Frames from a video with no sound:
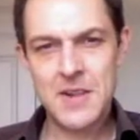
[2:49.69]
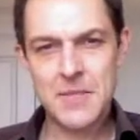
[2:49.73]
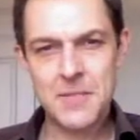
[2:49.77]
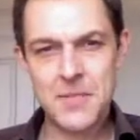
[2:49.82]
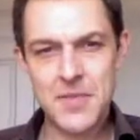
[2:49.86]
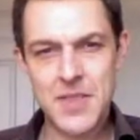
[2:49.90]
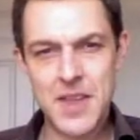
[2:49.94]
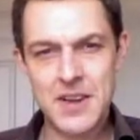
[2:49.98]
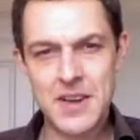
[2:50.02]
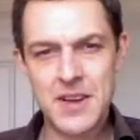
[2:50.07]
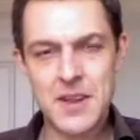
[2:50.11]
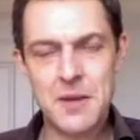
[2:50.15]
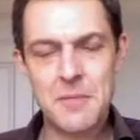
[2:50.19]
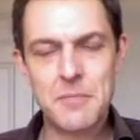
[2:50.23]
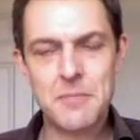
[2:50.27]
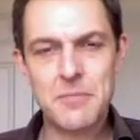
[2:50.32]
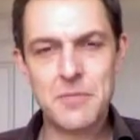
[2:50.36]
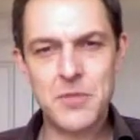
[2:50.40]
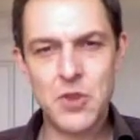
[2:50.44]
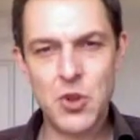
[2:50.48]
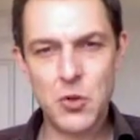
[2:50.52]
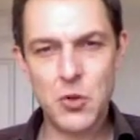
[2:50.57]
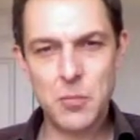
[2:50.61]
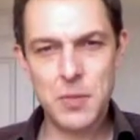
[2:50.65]
then
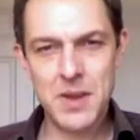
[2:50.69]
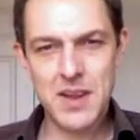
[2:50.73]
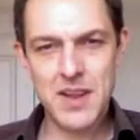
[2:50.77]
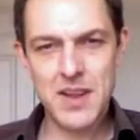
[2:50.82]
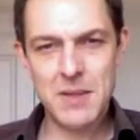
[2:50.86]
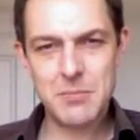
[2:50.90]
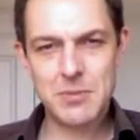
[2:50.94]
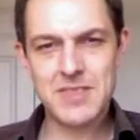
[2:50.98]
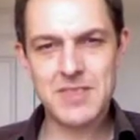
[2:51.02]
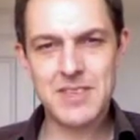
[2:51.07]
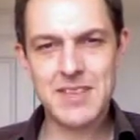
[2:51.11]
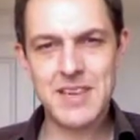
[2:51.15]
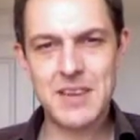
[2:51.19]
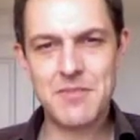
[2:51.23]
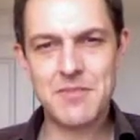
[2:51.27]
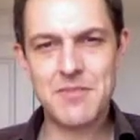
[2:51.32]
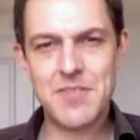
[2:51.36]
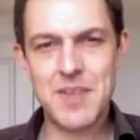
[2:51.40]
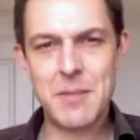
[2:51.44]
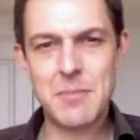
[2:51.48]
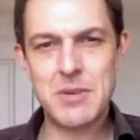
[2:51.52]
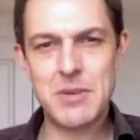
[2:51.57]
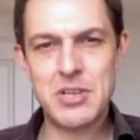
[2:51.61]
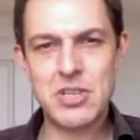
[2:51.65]
you being able to give
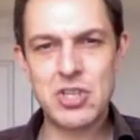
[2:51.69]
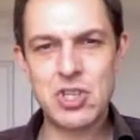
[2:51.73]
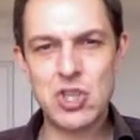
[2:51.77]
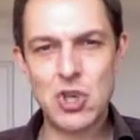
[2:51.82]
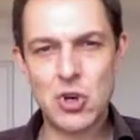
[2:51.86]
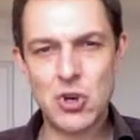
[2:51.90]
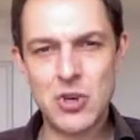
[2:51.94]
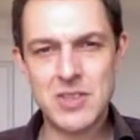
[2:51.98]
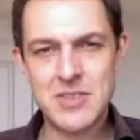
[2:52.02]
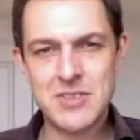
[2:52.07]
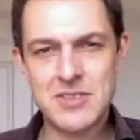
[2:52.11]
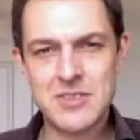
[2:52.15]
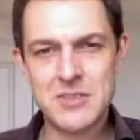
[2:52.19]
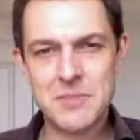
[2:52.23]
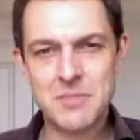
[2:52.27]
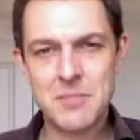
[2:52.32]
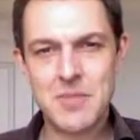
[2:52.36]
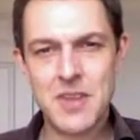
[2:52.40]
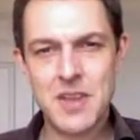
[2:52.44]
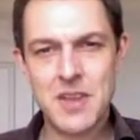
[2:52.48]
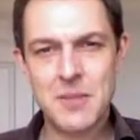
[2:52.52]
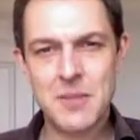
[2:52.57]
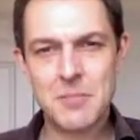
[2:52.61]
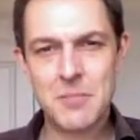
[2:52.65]
them a choice